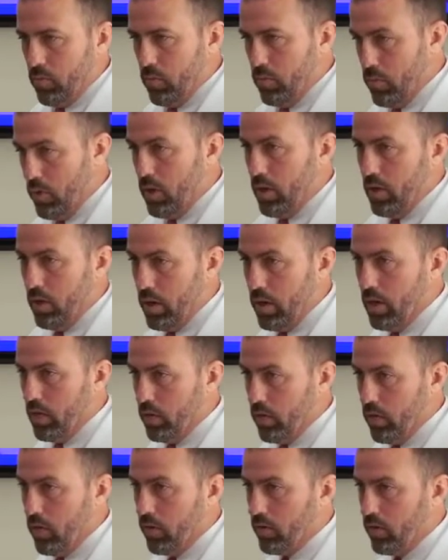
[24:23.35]
We're pretty good at
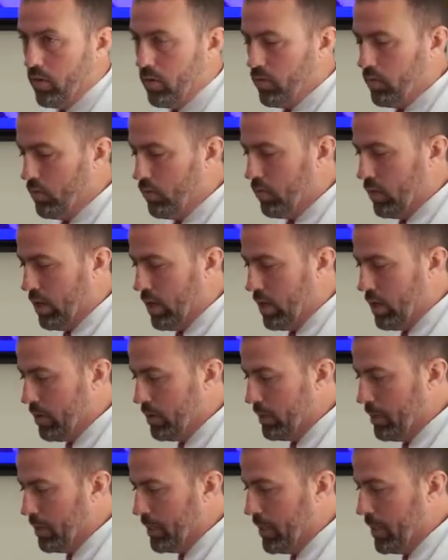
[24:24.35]
healing ourselves if we let it,
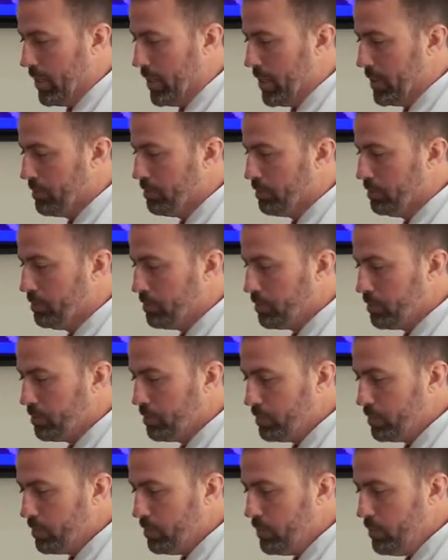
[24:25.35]

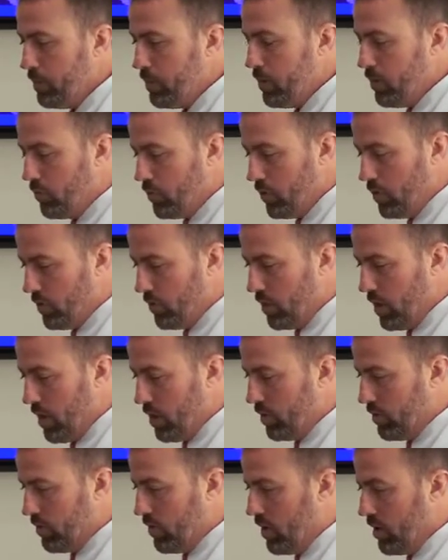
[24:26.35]
for this
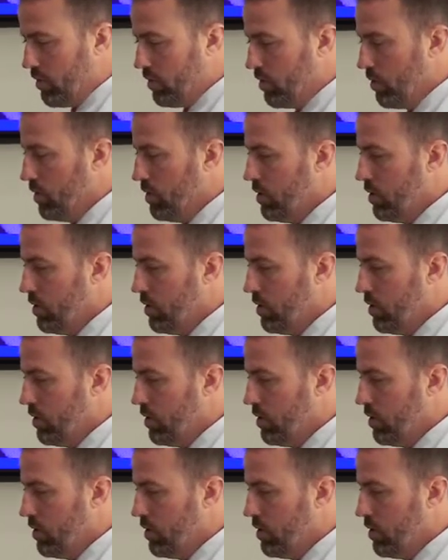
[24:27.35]
kind of stuff.